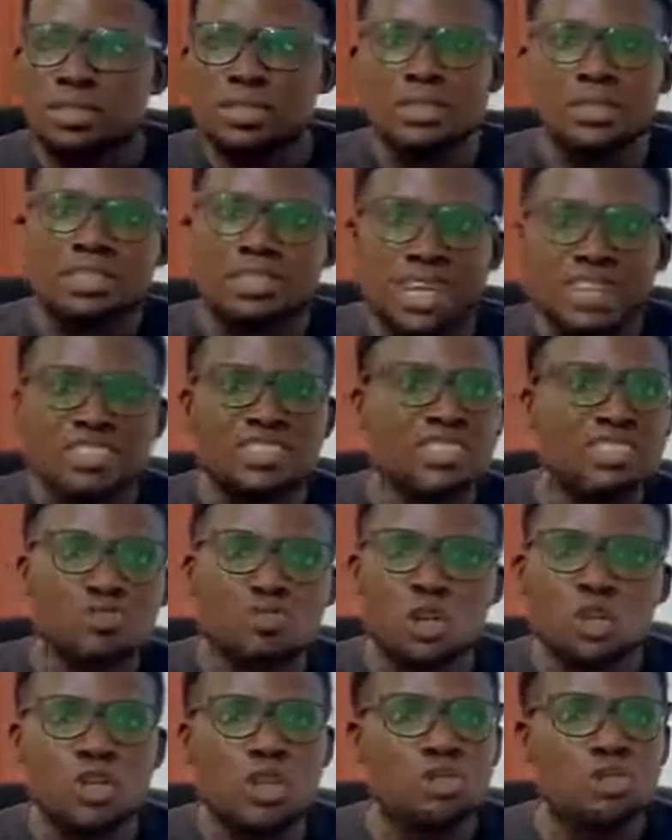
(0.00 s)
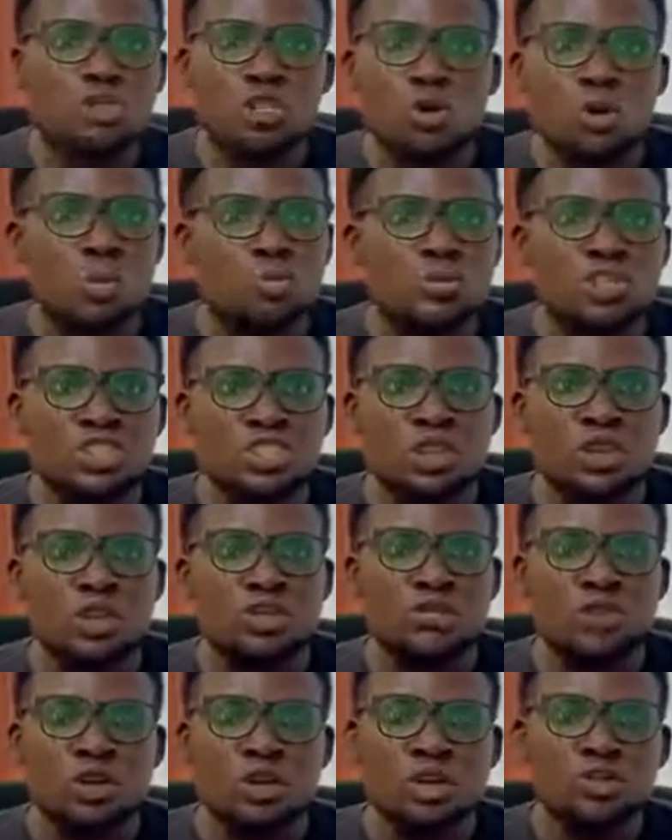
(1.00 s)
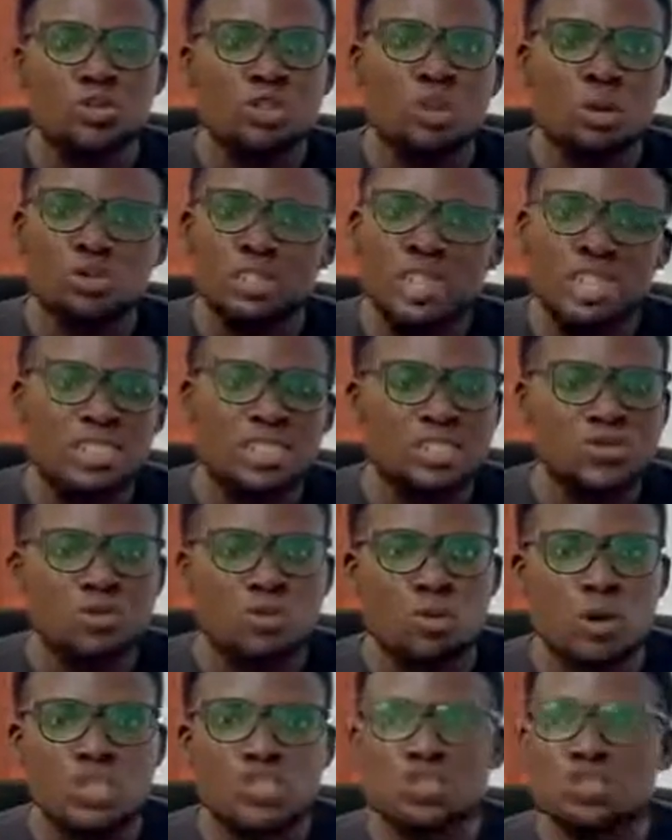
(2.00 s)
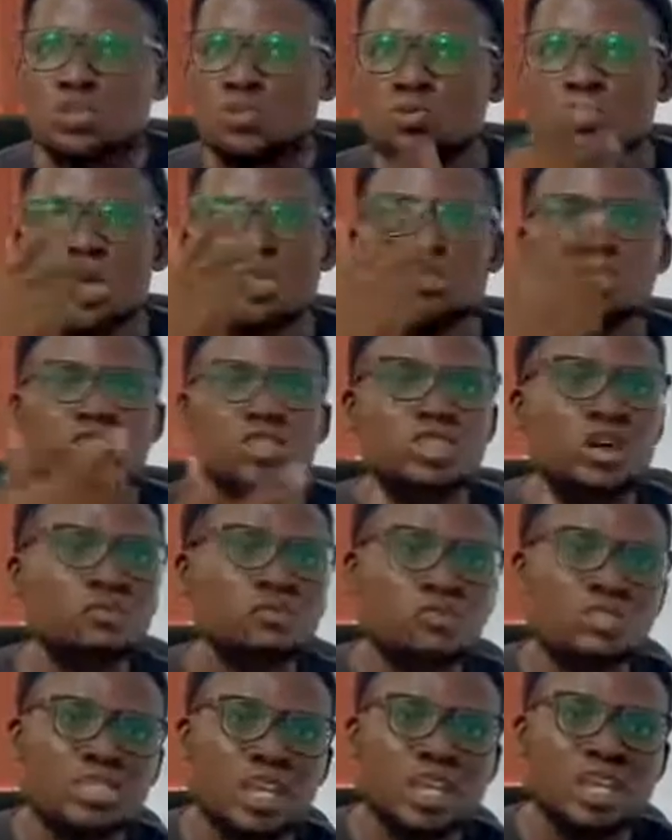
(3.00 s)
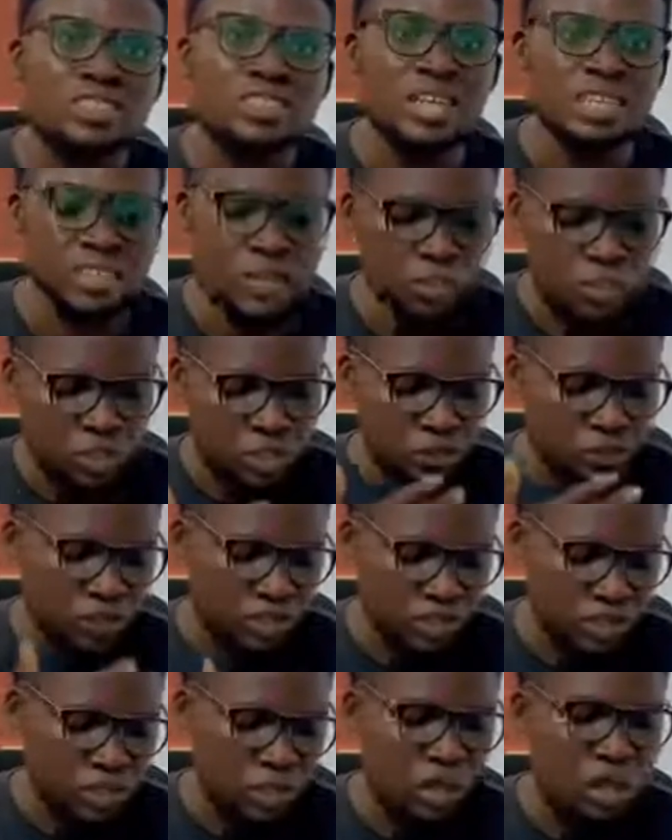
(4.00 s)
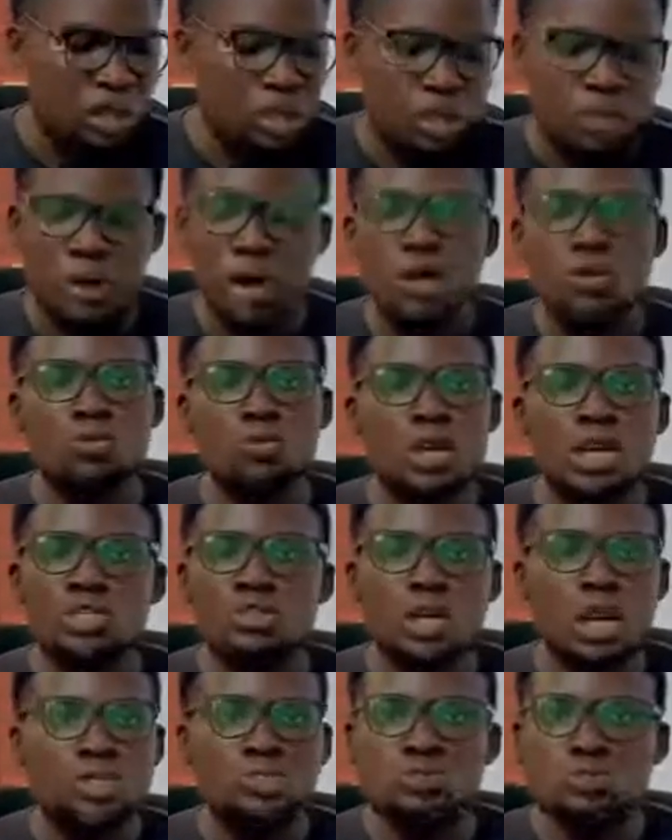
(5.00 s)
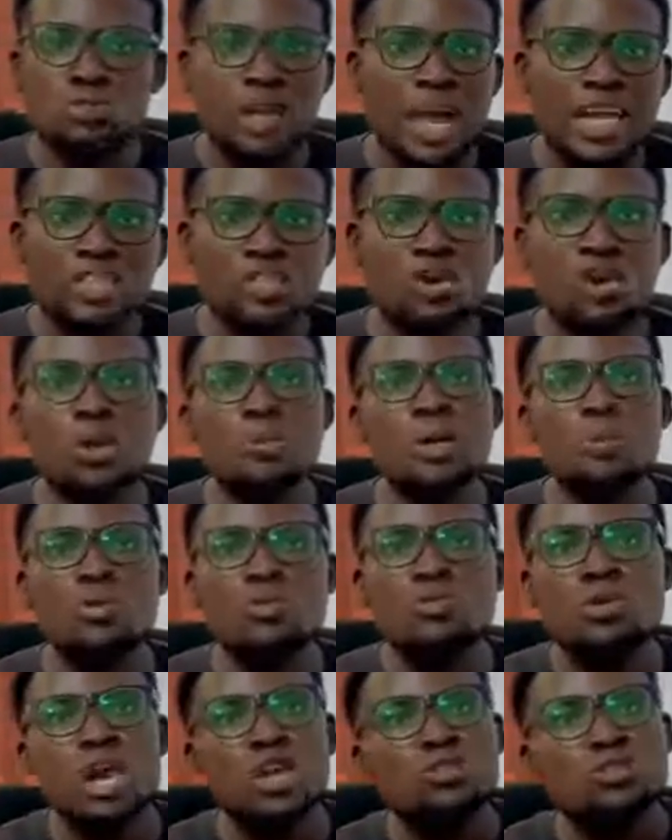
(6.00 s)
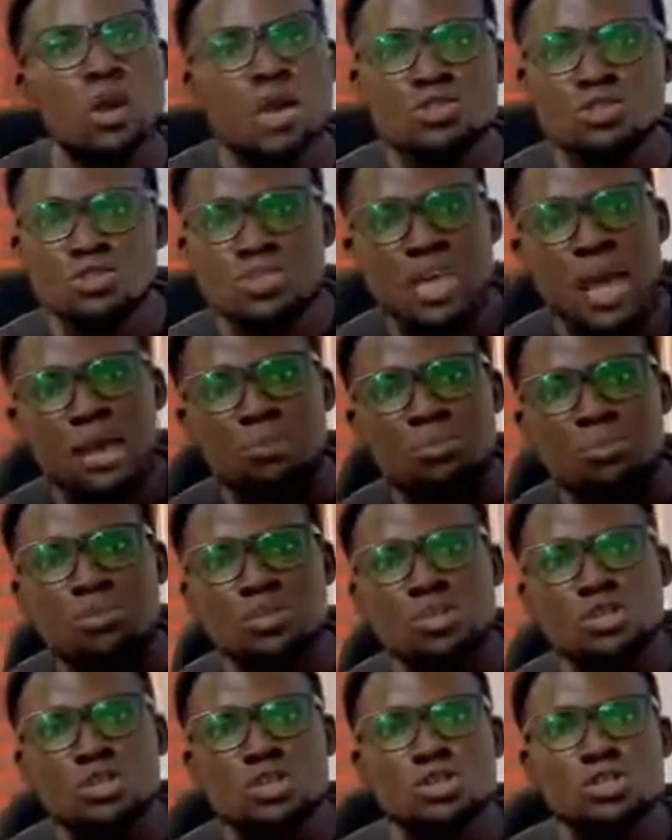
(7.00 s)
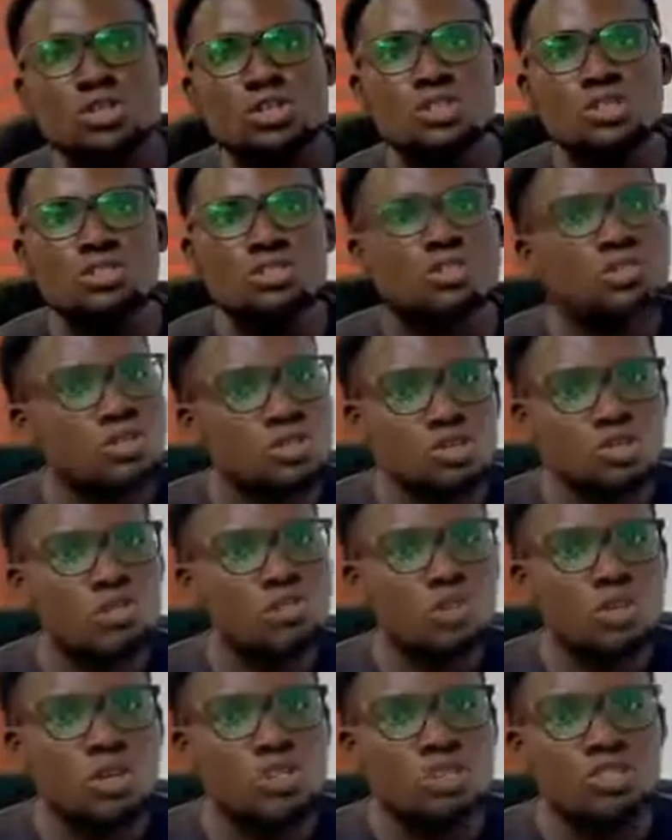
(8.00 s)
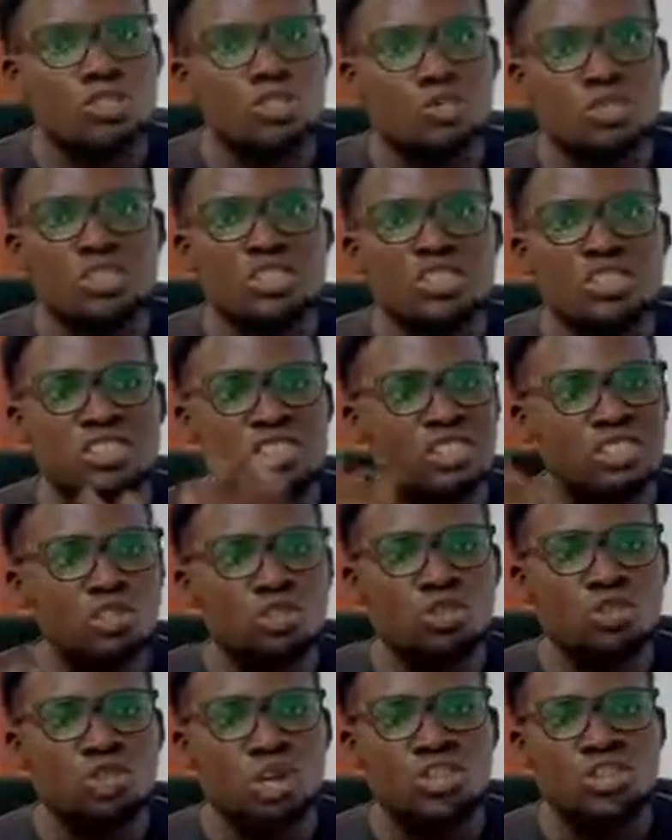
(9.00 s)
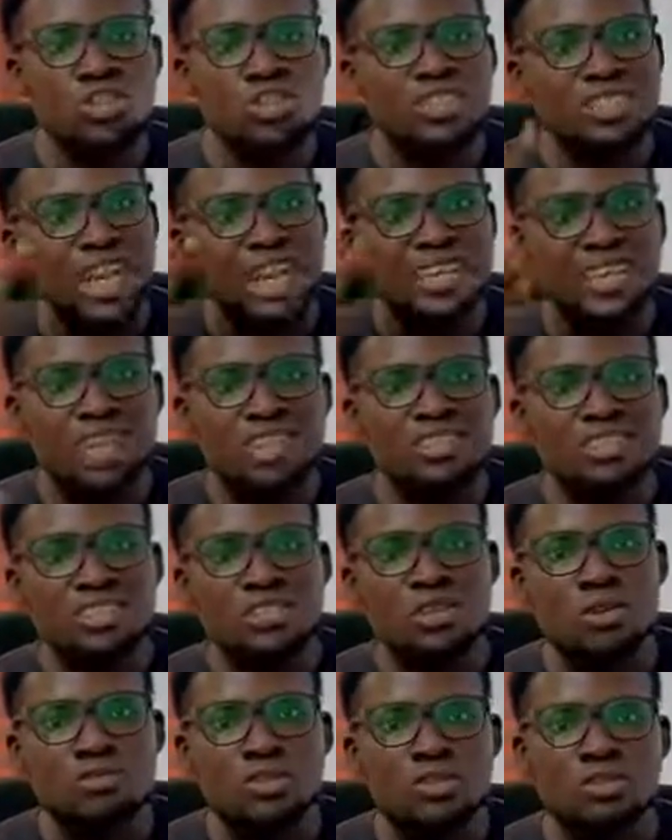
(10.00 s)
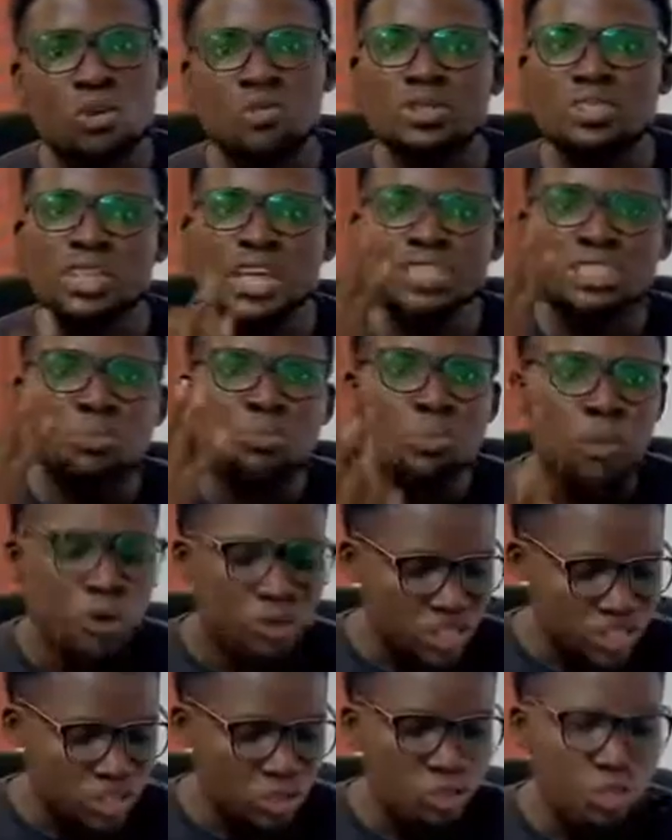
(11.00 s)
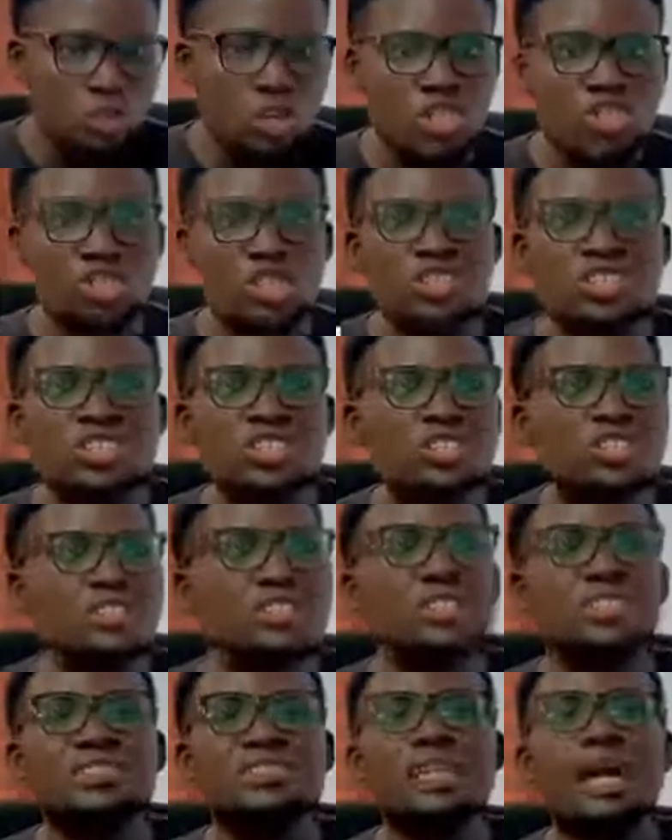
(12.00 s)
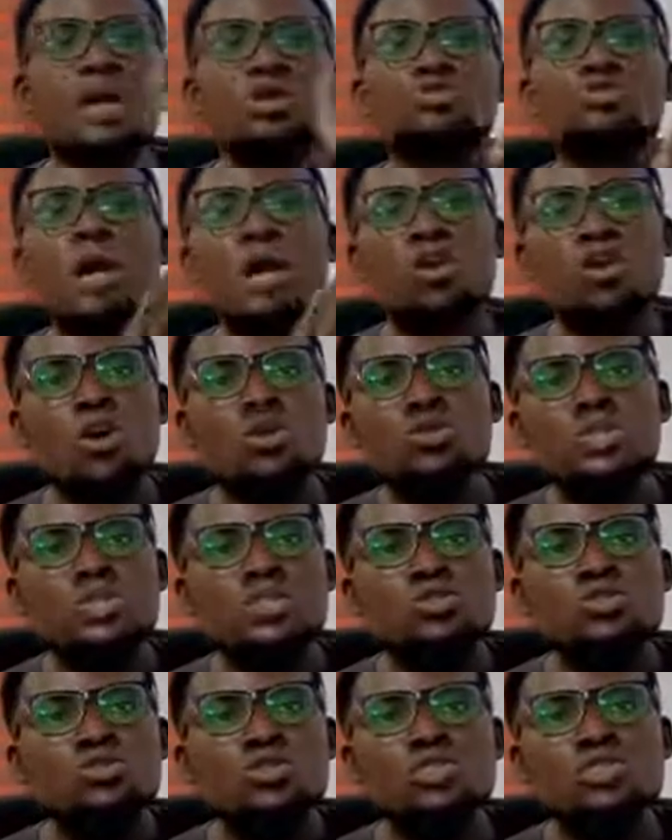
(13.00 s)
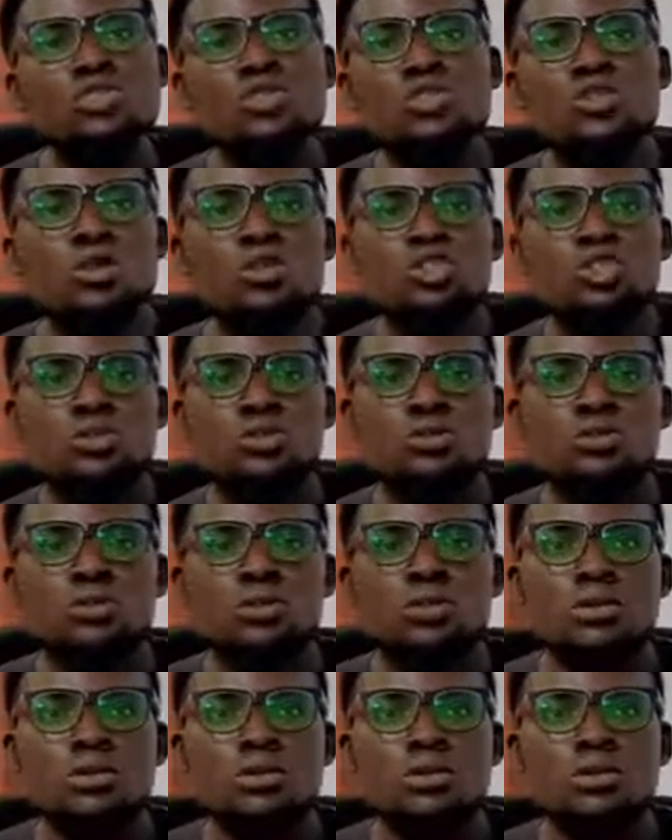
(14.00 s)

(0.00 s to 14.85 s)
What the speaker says: That is if you're not doing OBJ, if you're not doing objective questions where you just have to select answer. But if it's about where you are to write or maybe where you are to type, you must do this: the introduction, the analysis of the topic. Then the post introduction is now you are coming into the discussion.